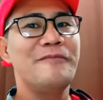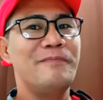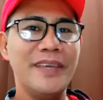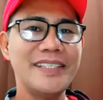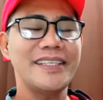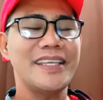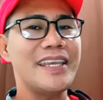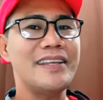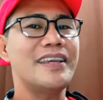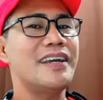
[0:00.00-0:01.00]
Miss
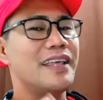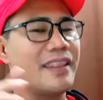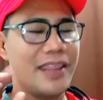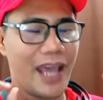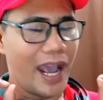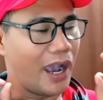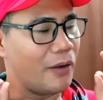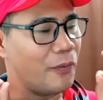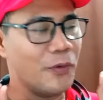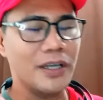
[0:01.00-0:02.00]
India, that
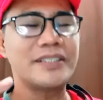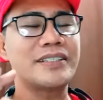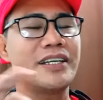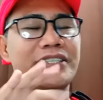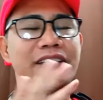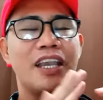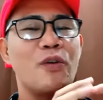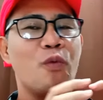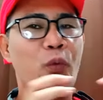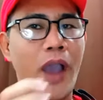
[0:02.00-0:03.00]
was such a
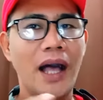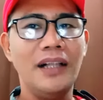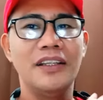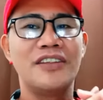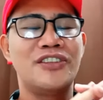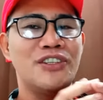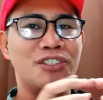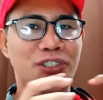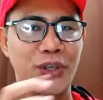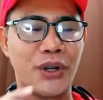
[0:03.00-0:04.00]

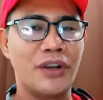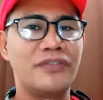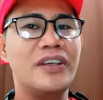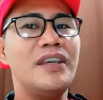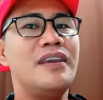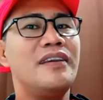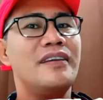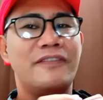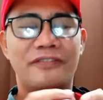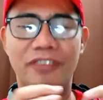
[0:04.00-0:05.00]
well-deserved
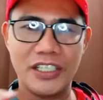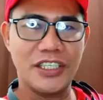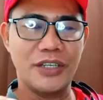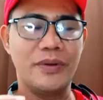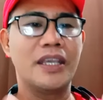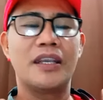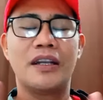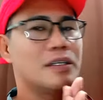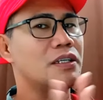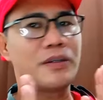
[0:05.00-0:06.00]
victory.
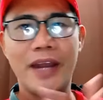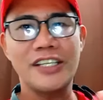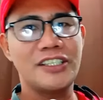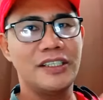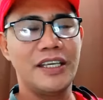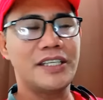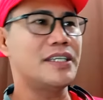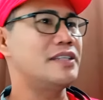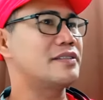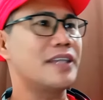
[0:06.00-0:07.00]

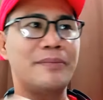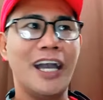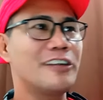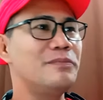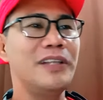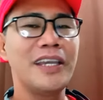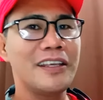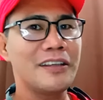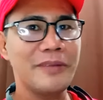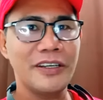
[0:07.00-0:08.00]
Congratulations. I'm not
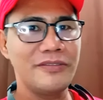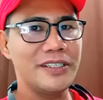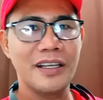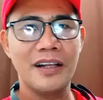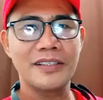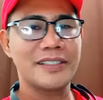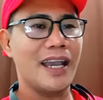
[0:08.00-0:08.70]
complaining about the results.